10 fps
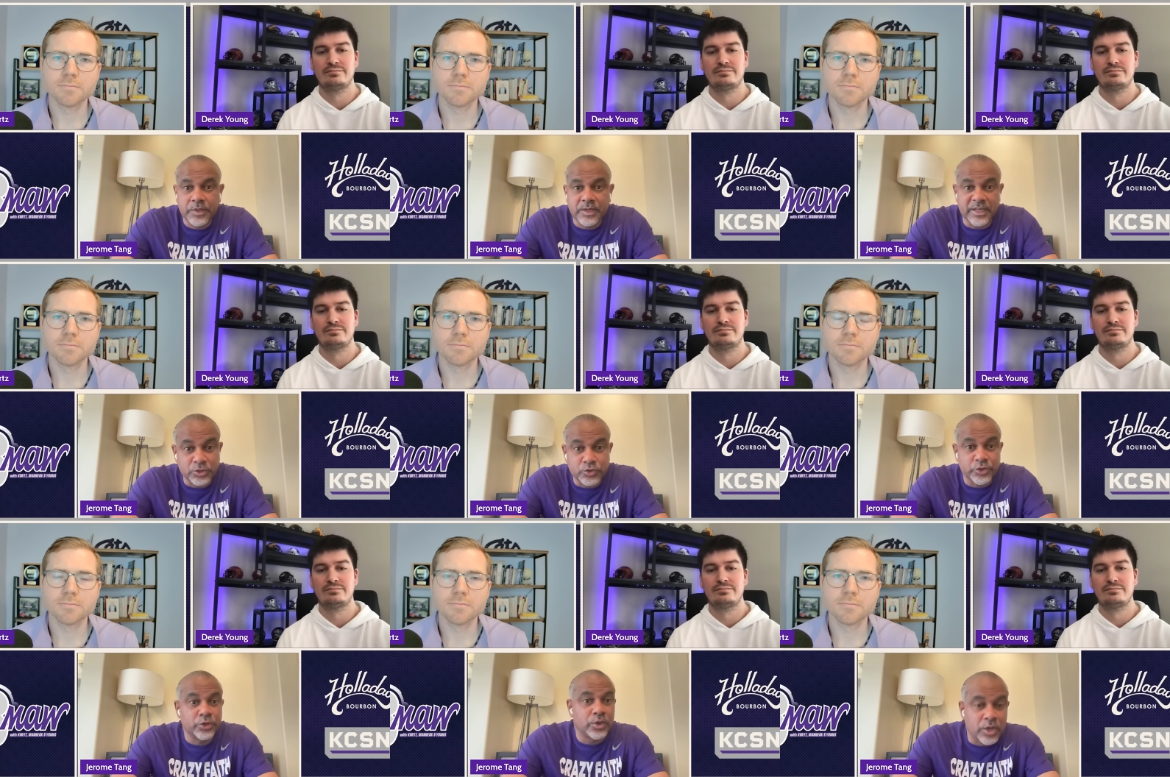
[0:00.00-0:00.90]
Speaker 1: an
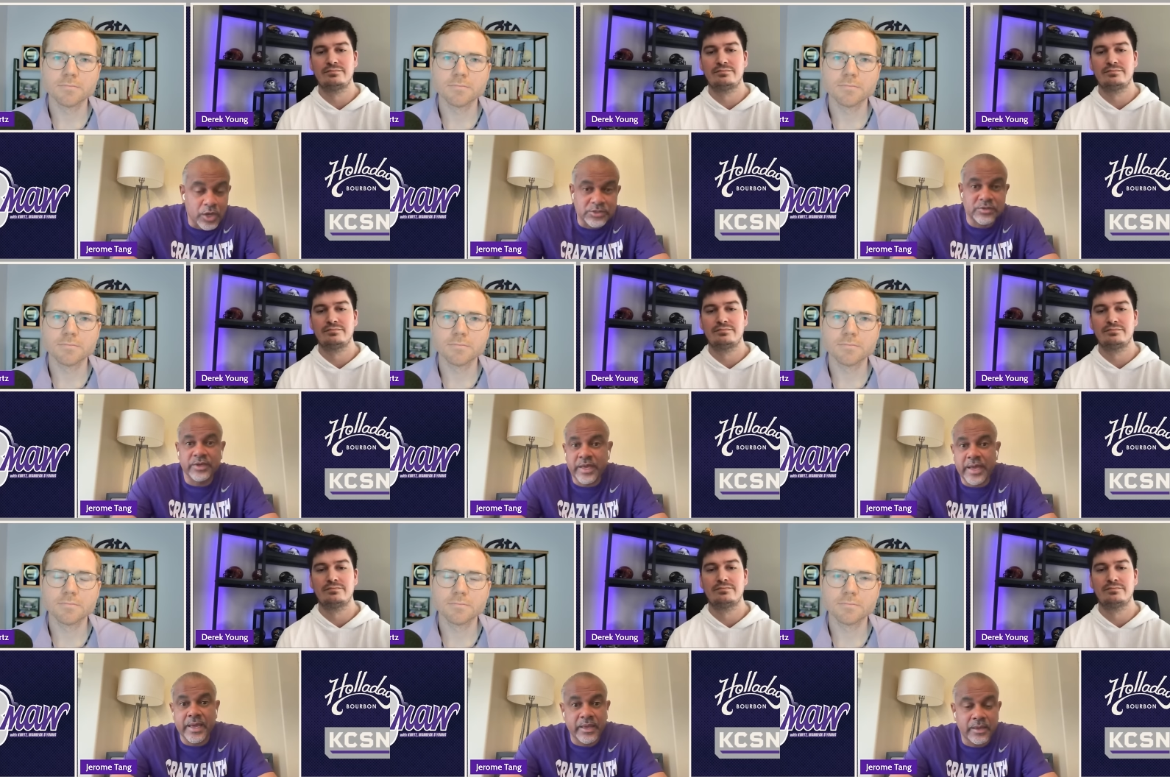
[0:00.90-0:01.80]
injury or a loss of a
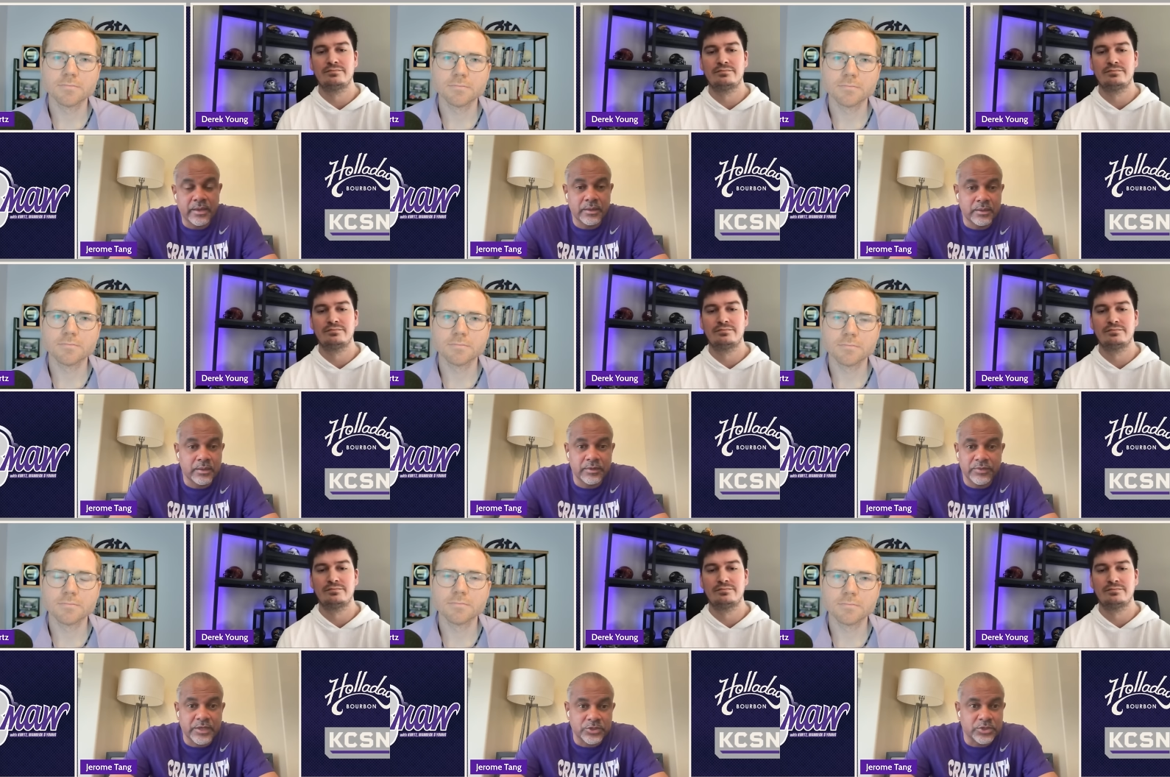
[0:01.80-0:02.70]
guy uh,
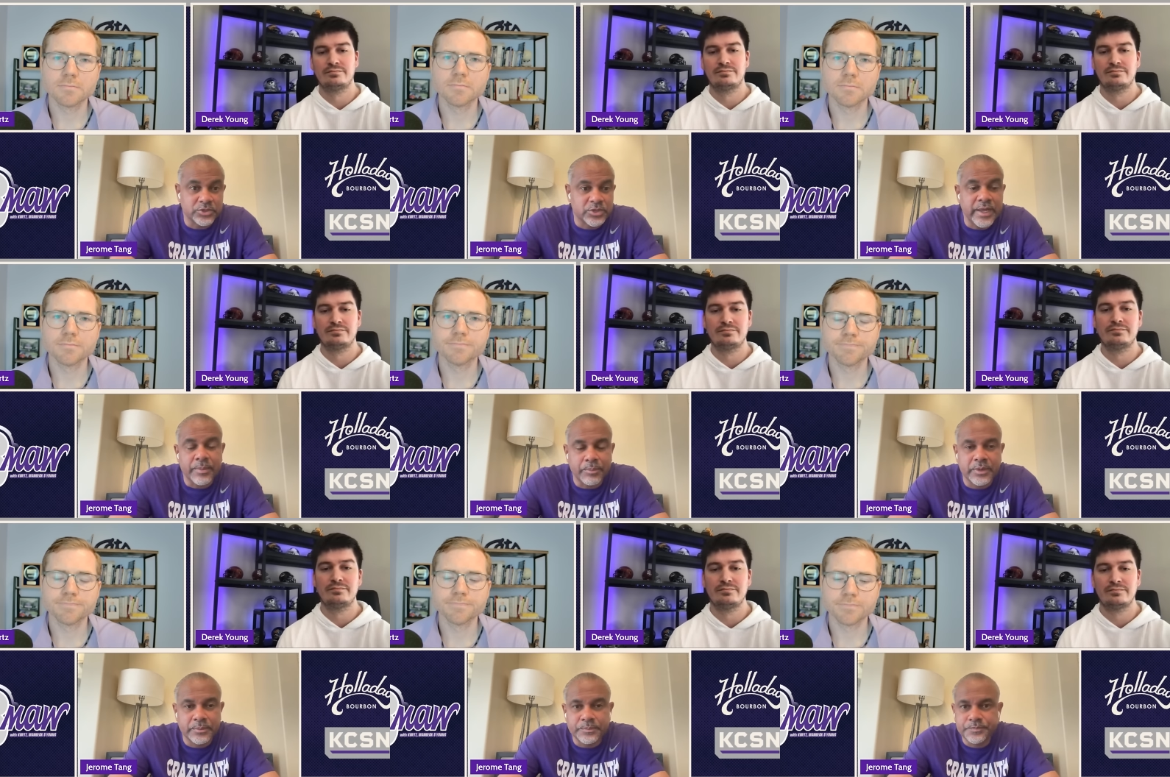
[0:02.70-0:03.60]
if that should, should
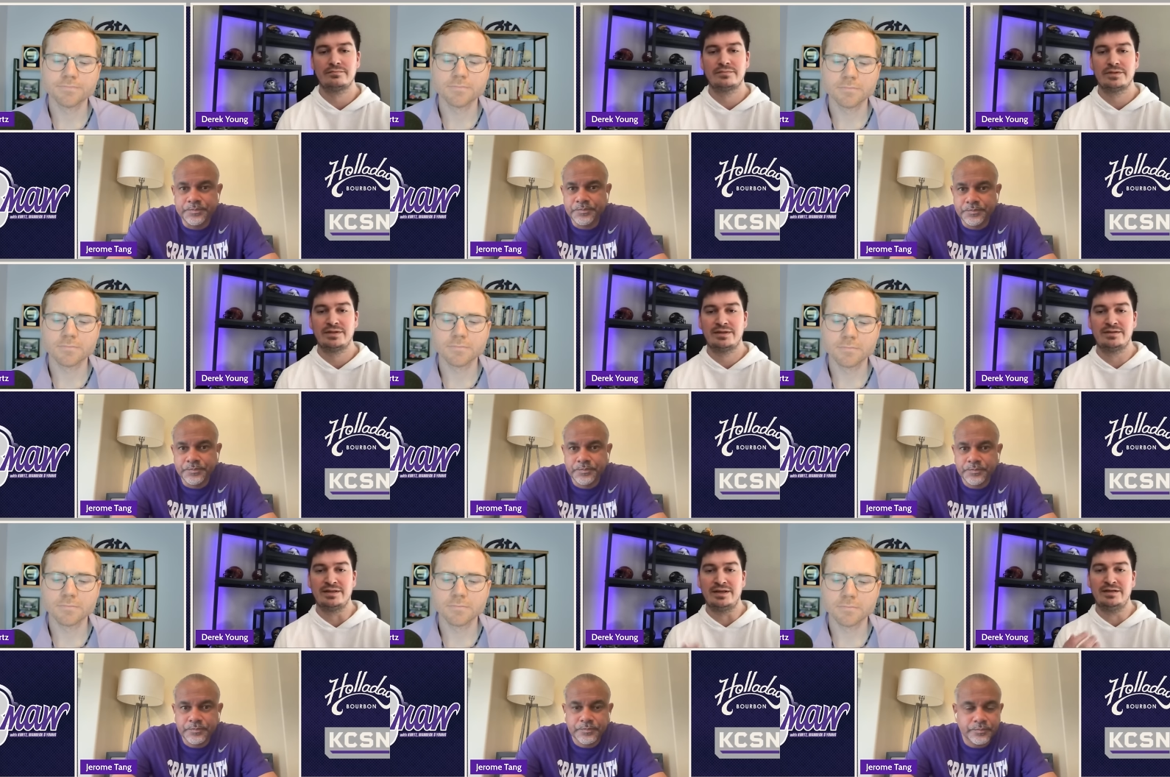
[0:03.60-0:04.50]
happen.
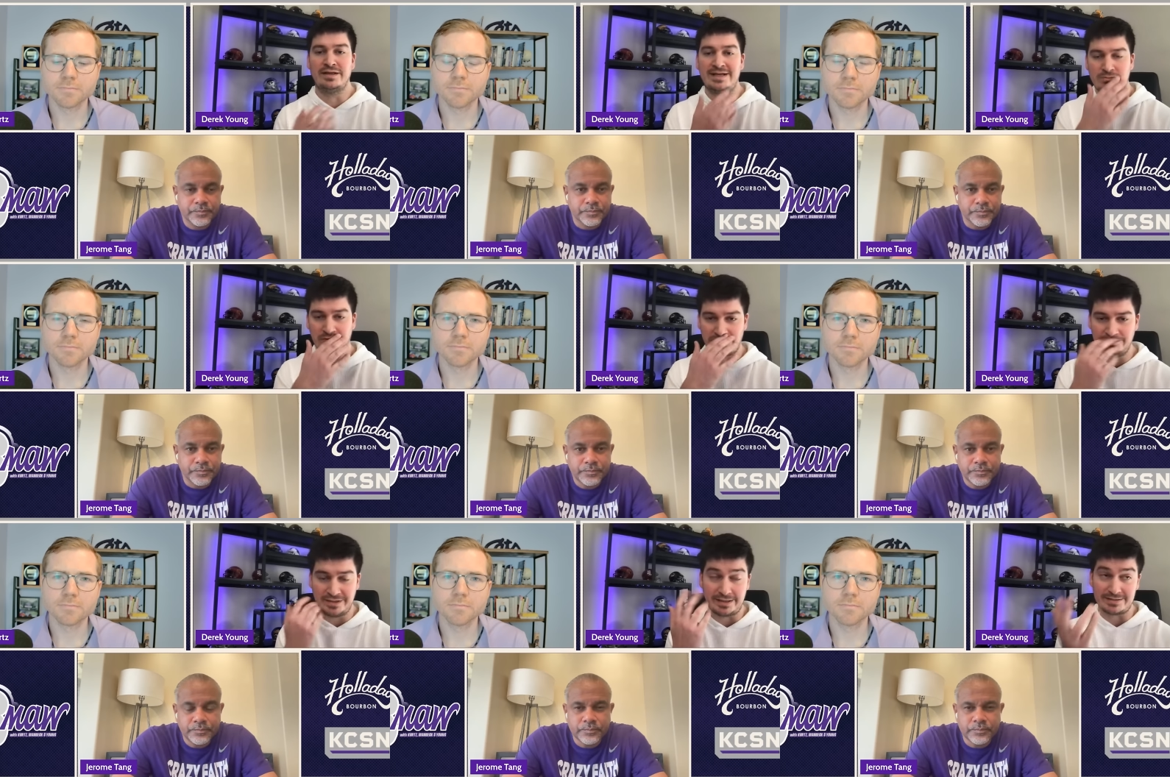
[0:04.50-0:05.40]
Speaker 2: And, and last one
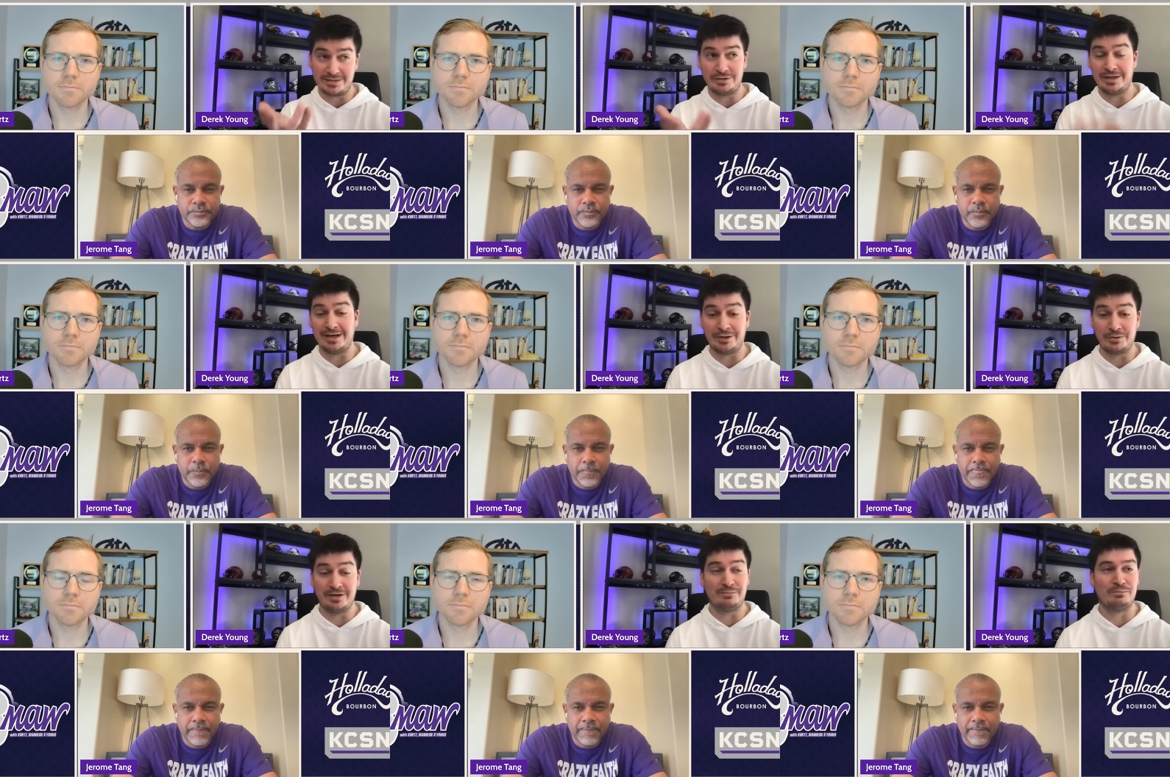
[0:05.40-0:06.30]
for me, because I know you got to
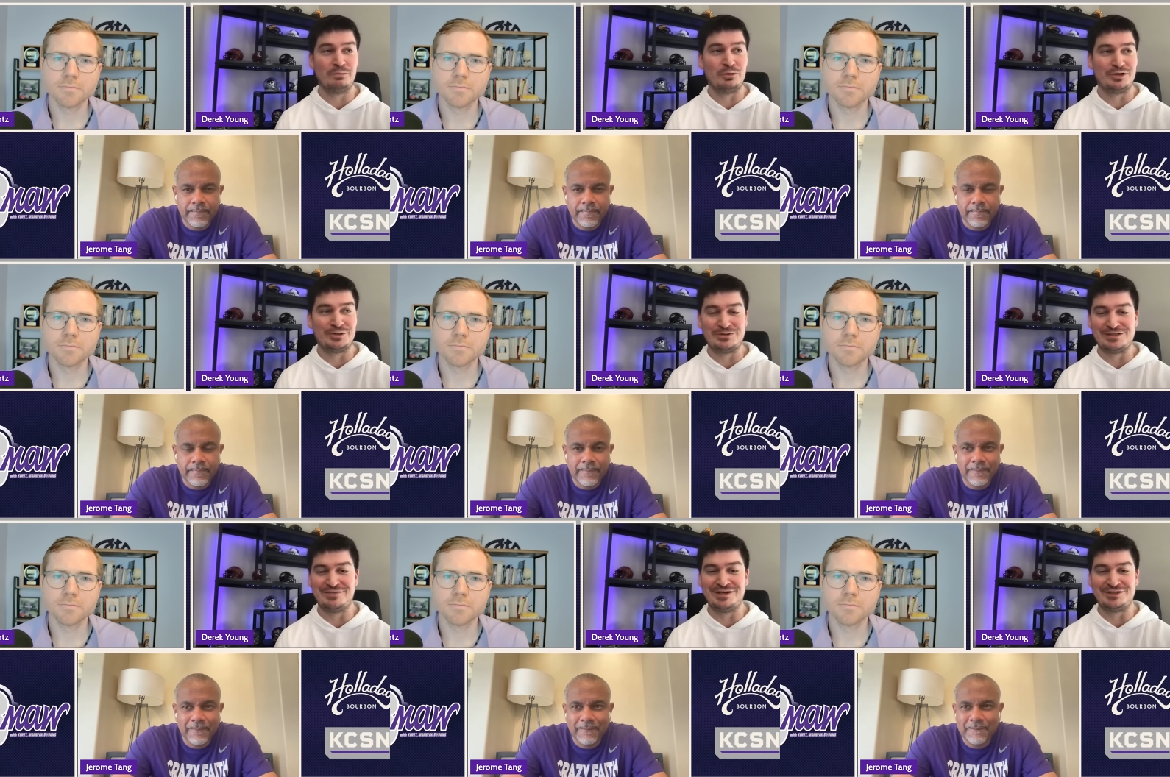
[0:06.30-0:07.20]
go get more
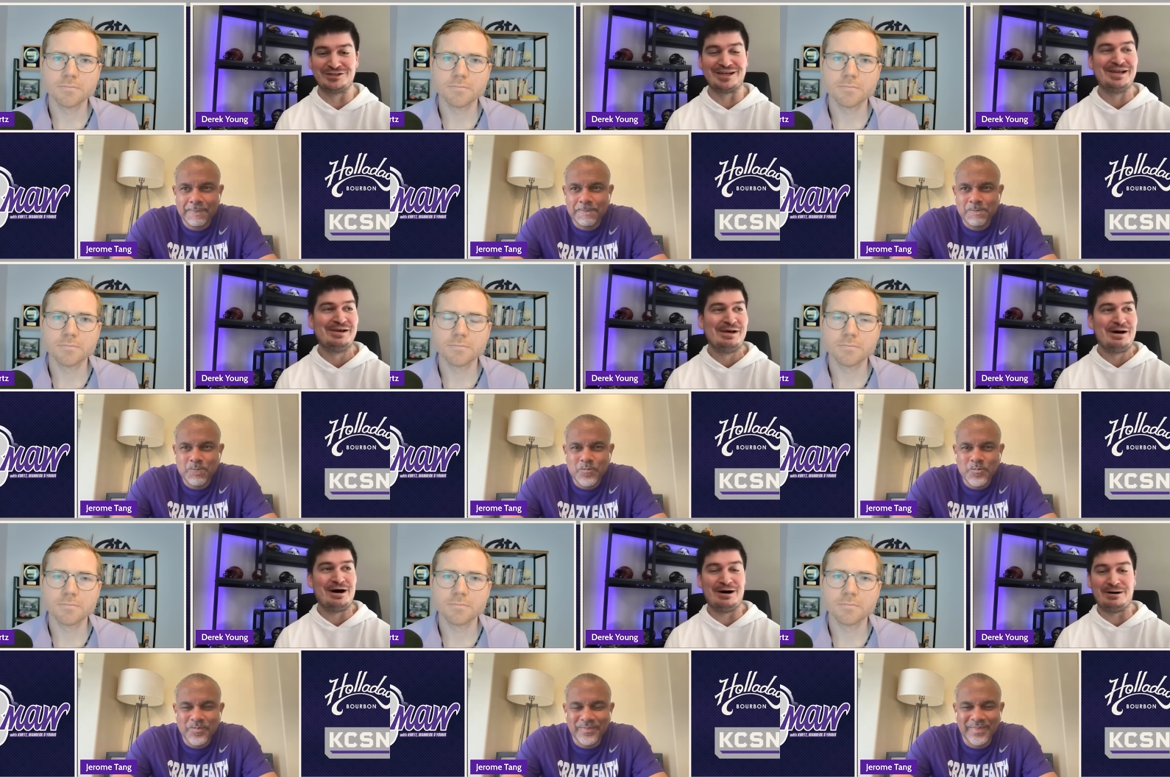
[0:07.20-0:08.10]
dudes eventually.
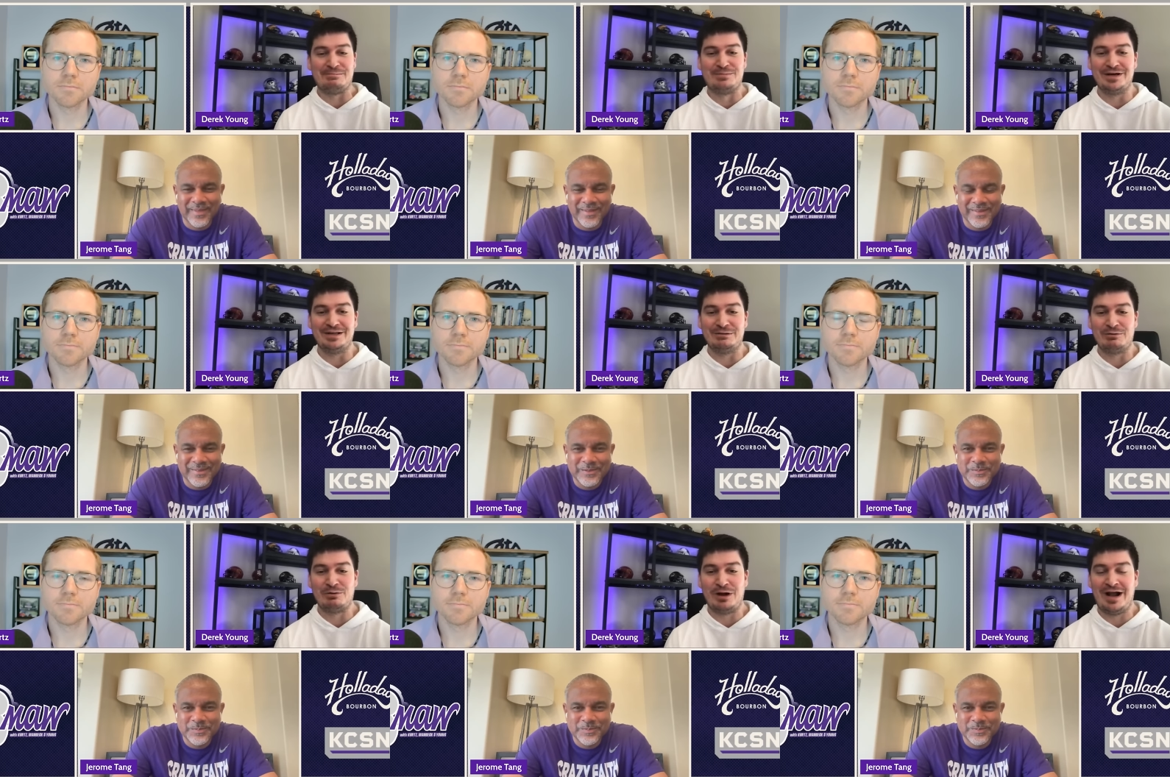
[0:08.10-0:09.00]
Uh, but